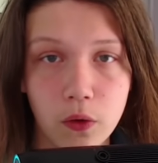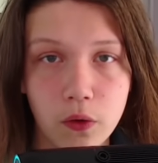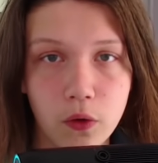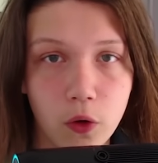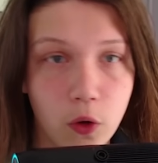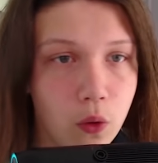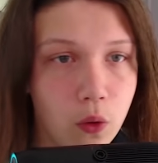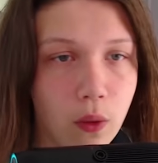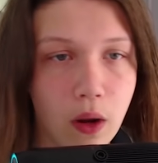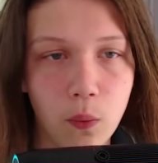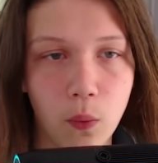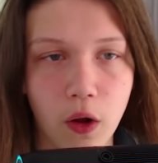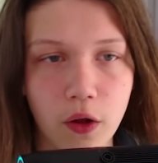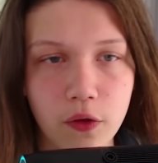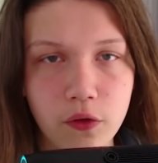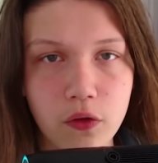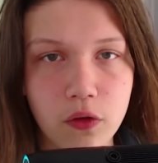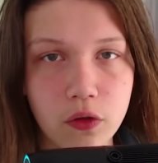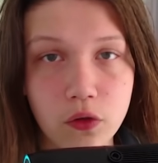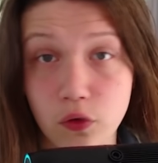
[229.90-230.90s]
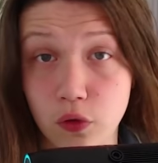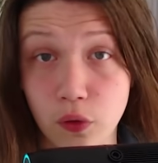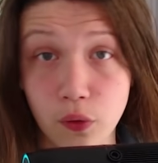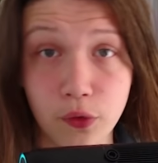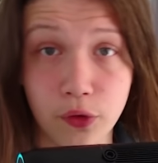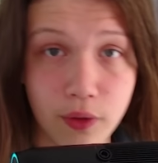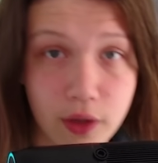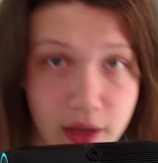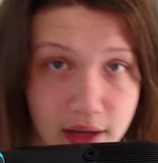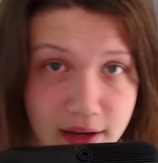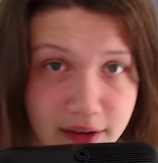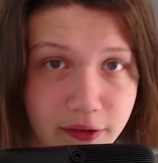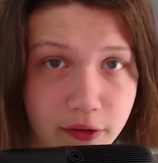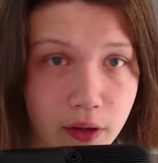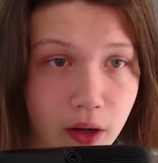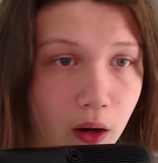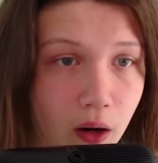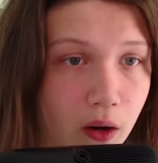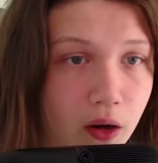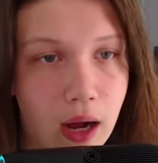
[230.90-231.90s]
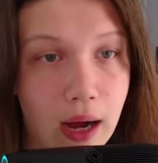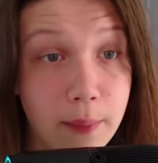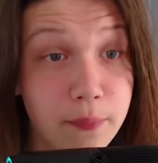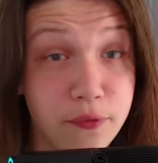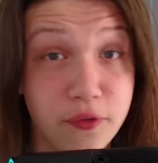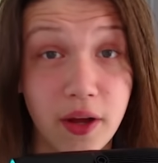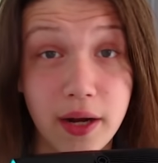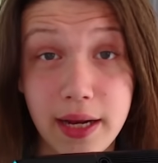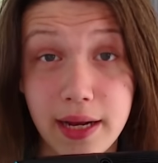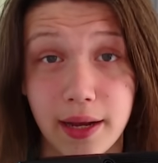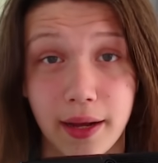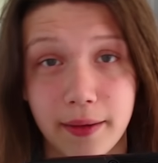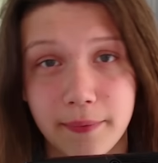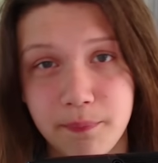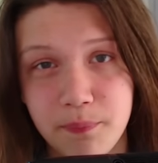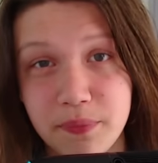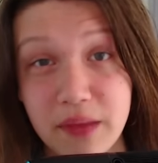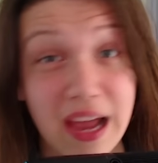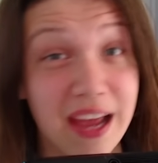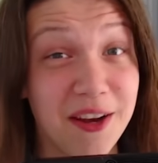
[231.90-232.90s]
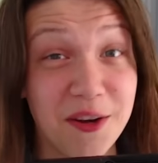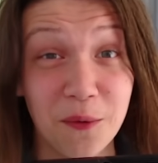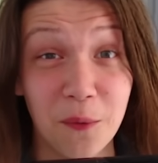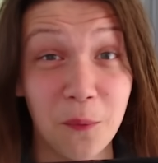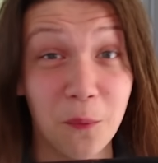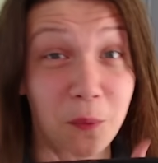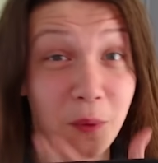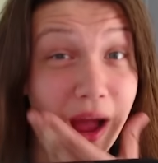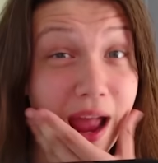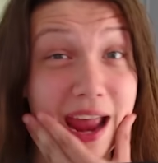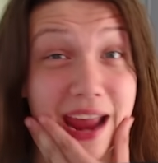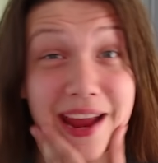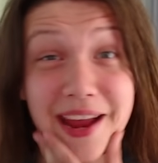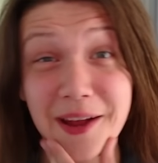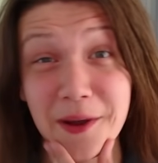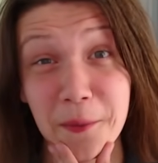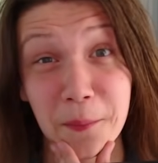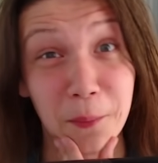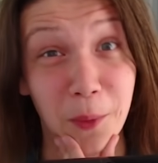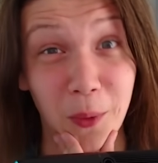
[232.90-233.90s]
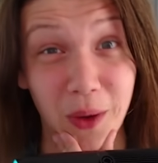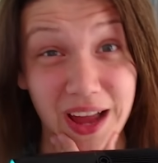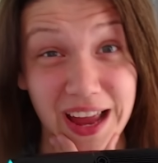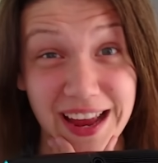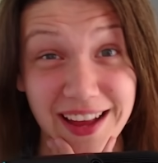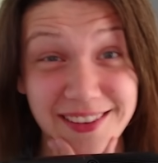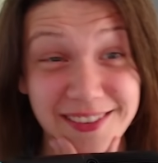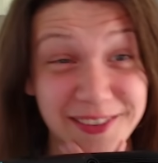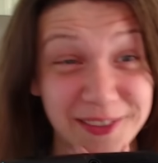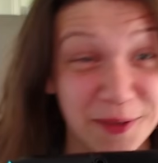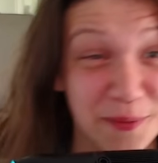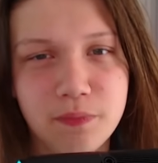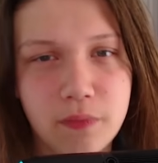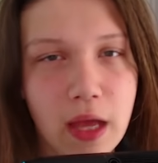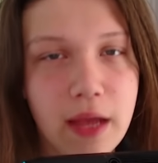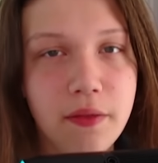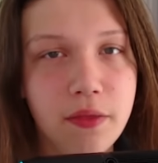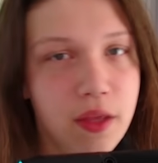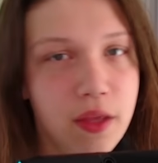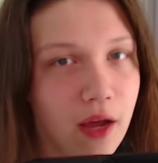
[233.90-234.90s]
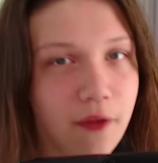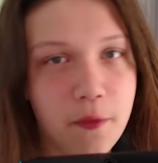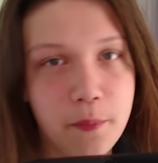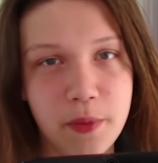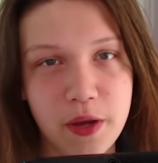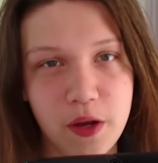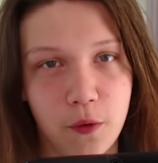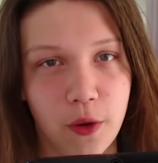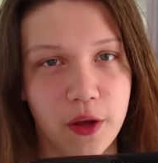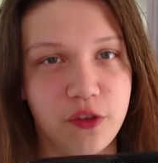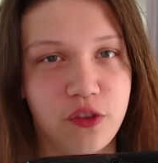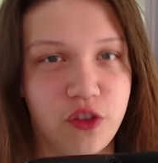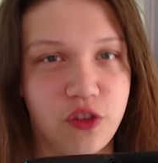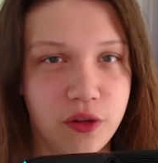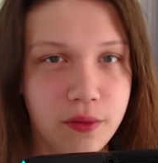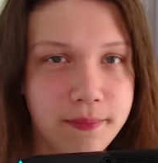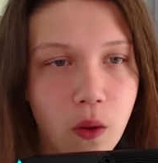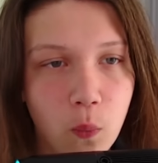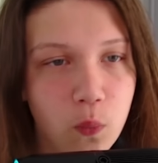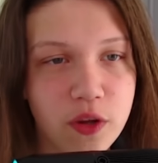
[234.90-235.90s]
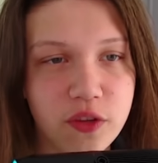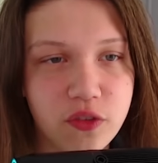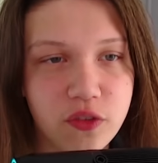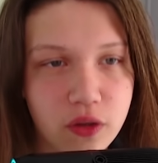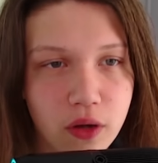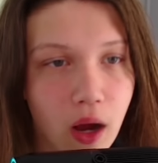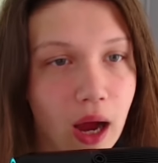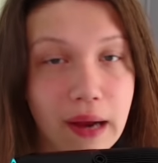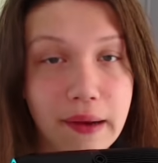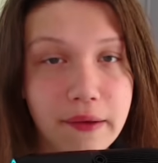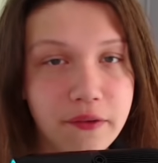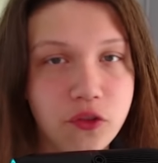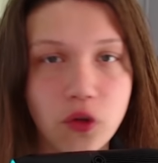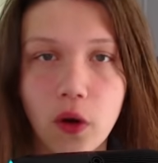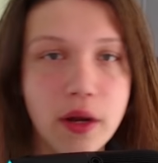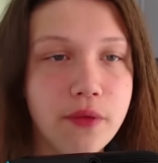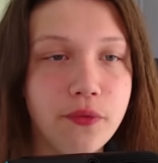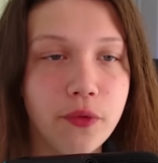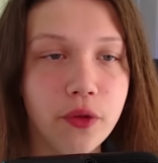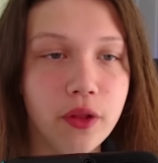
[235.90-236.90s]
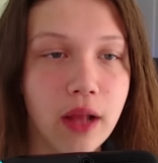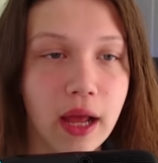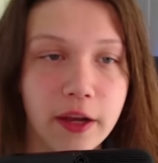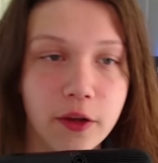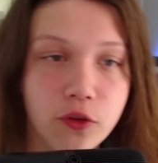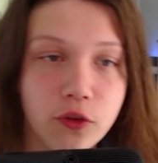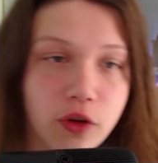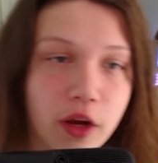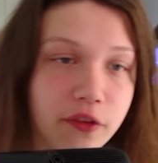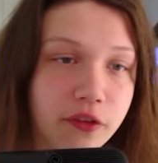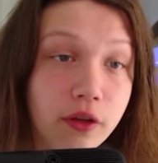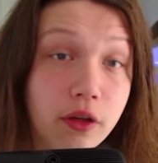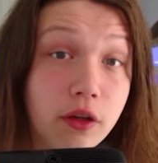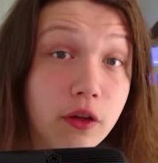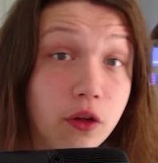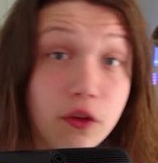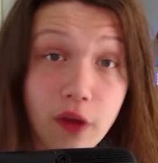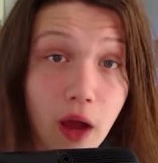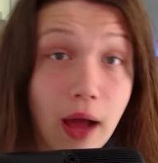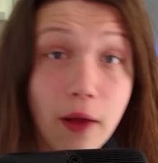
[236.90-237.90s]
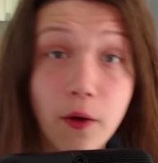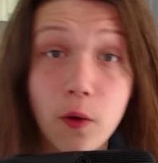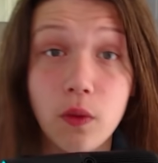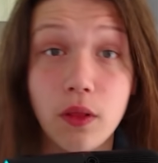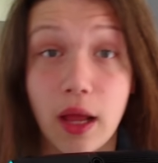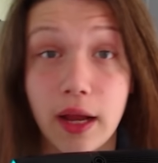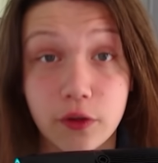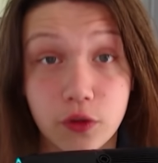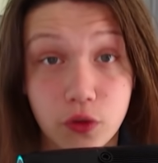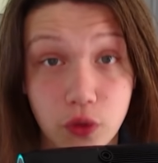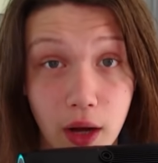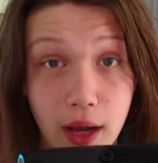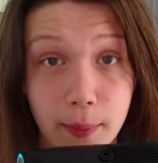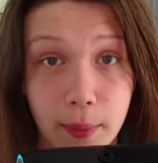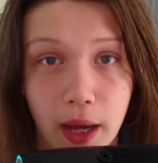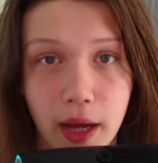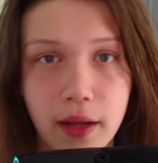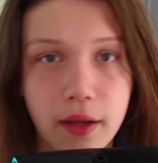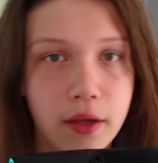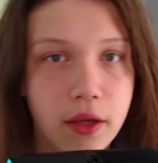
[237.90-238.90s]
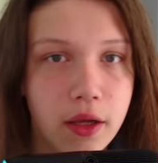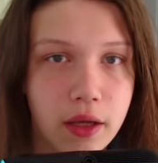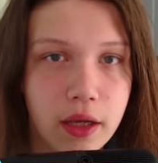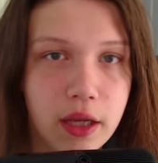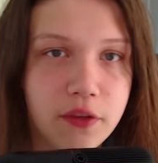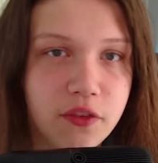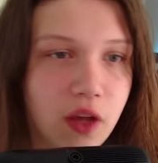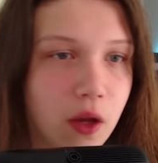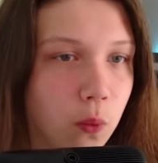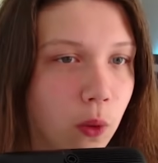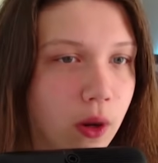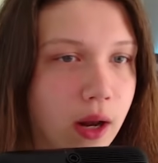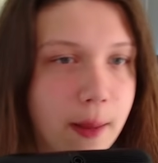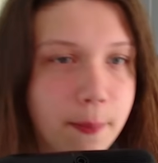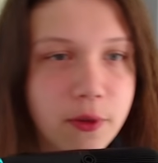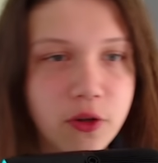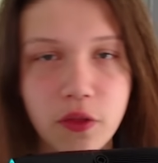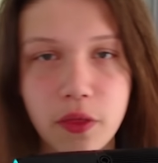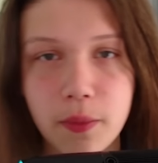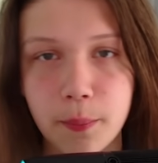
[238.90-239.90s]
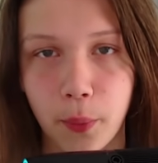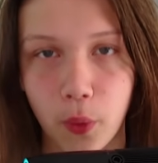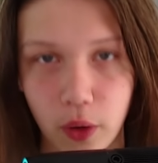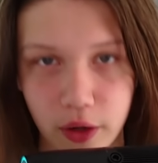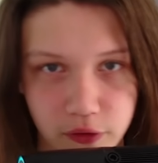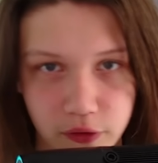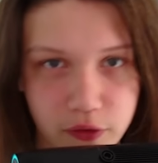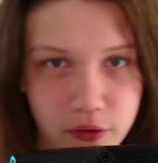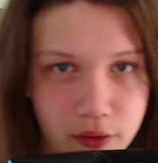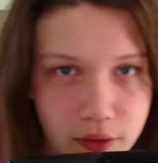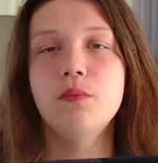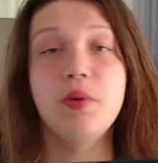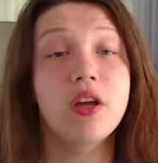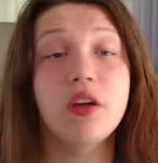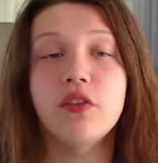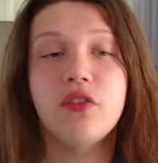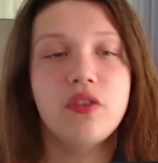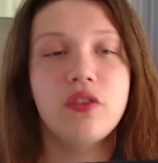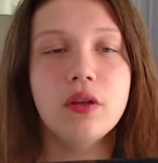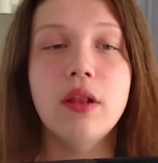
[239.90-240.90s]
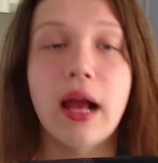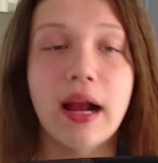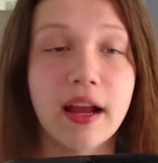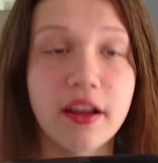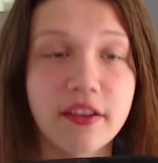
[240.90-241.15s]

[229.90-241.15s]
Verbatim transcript: who I was two, three years ago. I'm funnier and way more handsome. And the other big question, which I don't even like addressing because I don't like drama, is uh, what happened to the boys? Because, like I